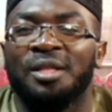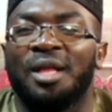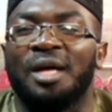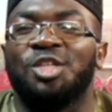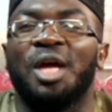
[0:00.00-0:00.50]

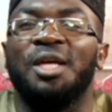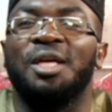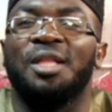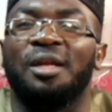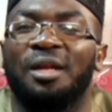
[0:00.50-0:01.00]
But
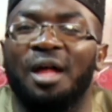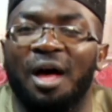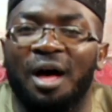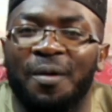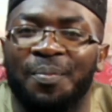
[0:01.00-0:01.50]
shahid
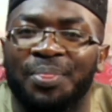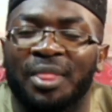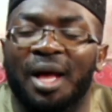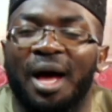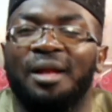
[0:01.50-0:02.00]
Allah,
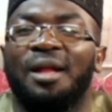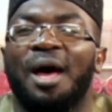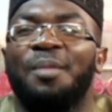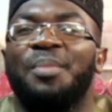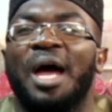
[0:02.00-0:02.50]

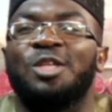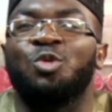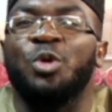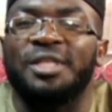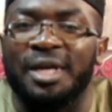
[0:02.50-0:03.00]
Allah bears
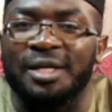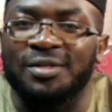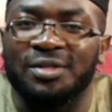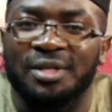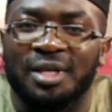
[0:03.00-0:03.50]

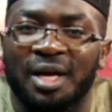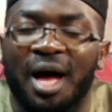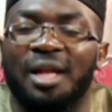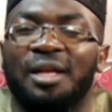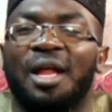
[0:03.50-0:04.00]
witness.
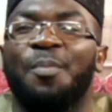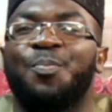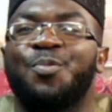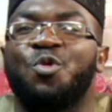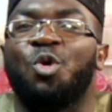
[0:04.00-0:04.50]

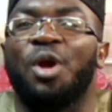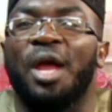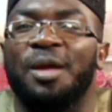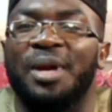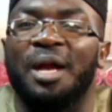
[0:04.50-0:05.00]
Allah
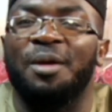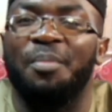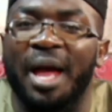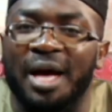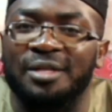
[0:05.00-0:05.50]
proclaimed and
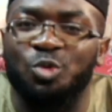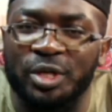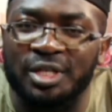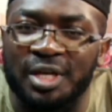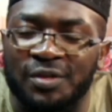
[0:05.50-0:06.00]
bears
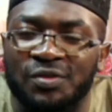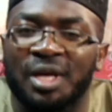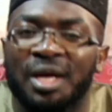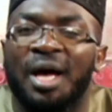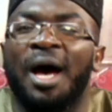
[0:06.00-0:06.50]

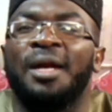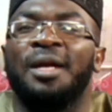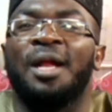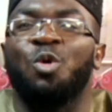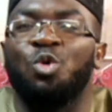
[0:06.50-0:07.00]
witness.
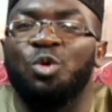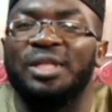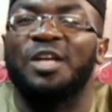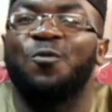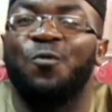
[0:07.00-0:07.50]
Annahu,
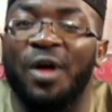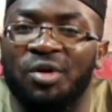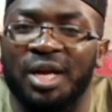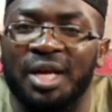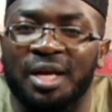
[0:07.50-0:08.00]
that
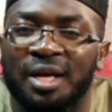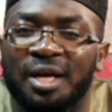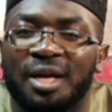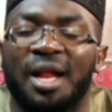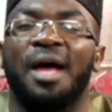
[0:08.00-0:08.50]
verily,
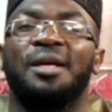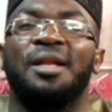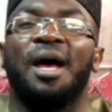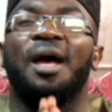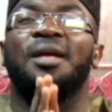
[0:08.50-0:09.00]
la
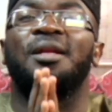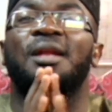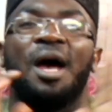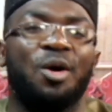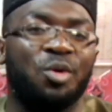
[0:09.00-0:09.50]
ilaha
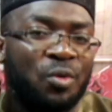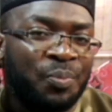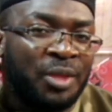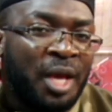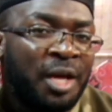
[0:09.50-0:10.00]
illahu.
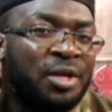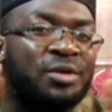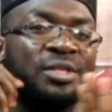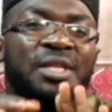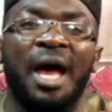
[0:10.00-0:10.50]
There
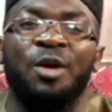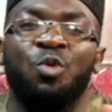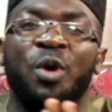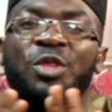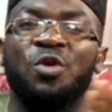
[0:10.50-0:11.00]
is
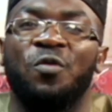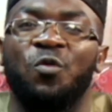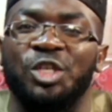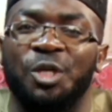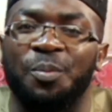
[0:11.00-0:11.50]
none worthy of
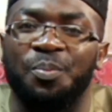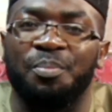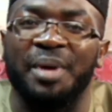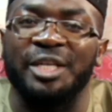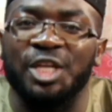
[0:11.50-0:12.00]
worship
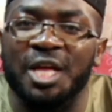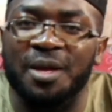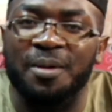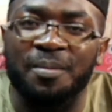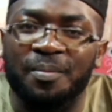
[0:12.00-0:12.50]
but
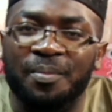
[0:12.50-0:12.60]
He.